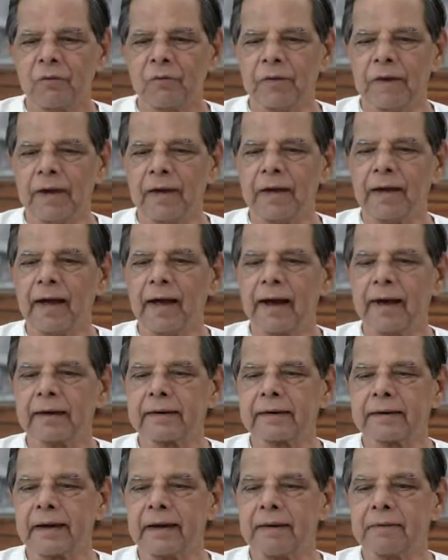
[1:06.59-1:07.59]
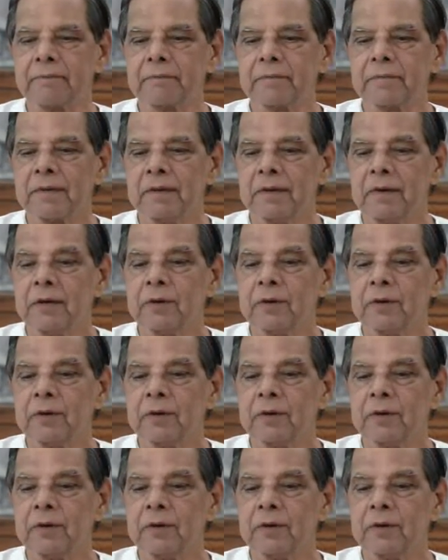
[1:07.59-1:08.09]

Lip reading: We had come